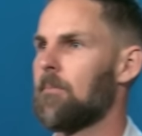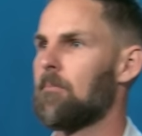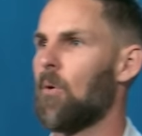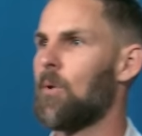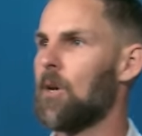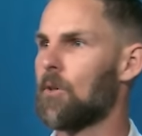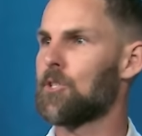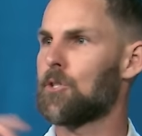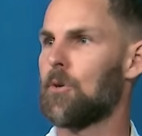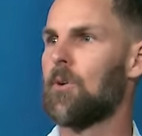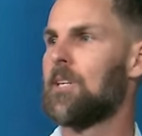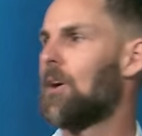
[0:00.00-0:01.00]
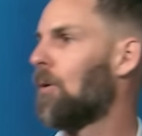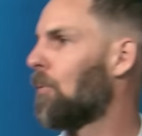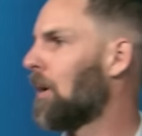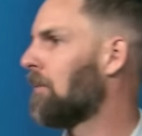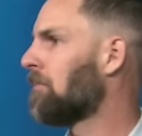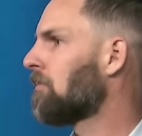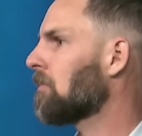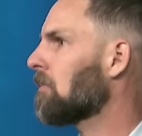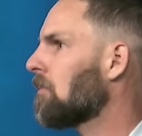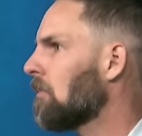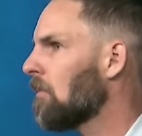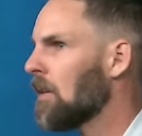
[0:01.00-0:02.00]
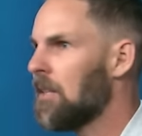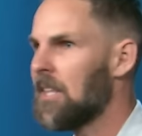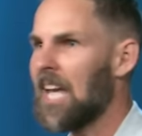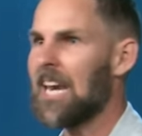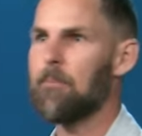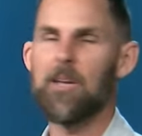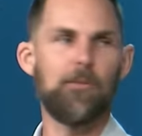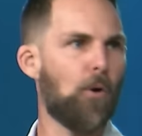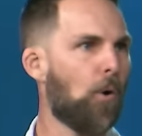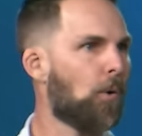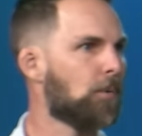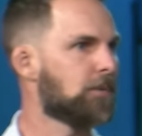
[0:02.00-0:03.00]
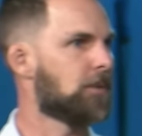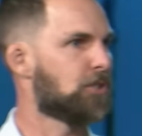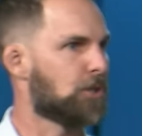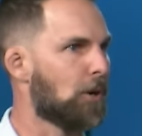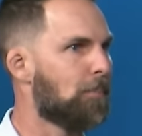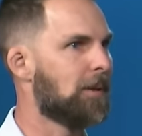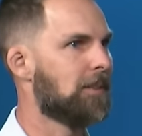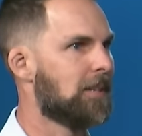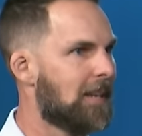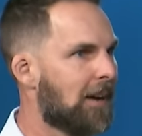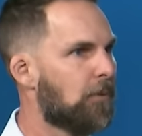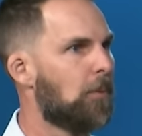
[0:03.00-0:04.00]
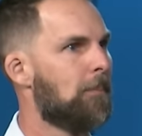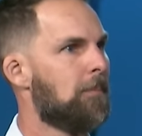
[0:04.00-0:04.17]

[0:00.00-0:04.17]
But we know the story, don't we? The enemy of old, the serpent, the devil,